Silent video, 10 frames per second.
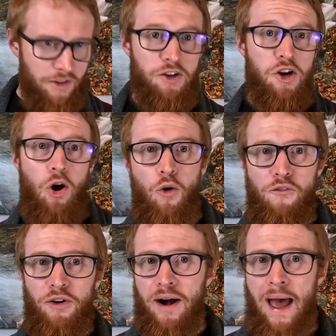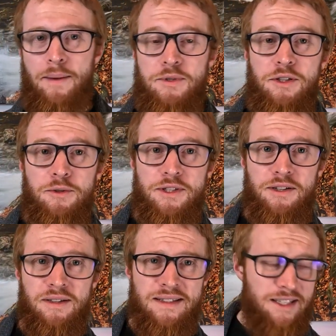know for absolute
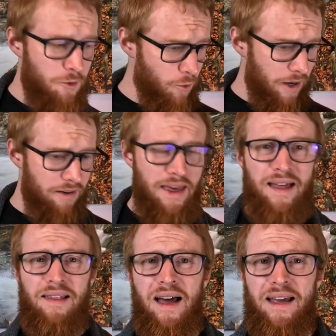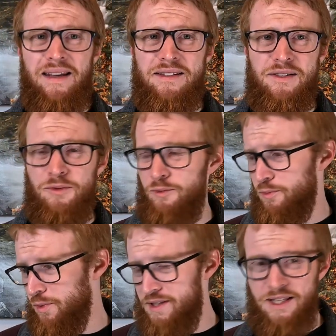certainty where that line is
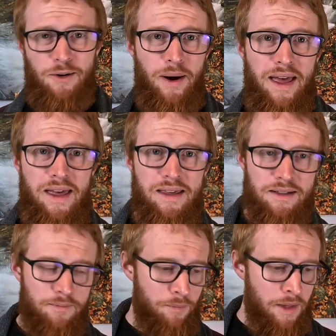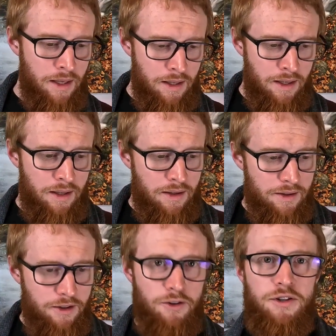and what's the gray? And
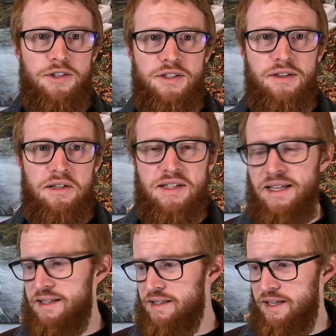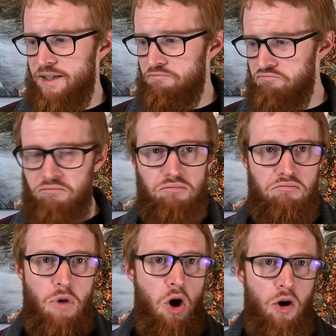there's things that
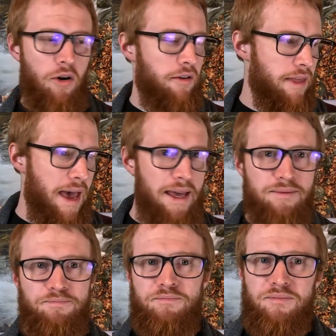are that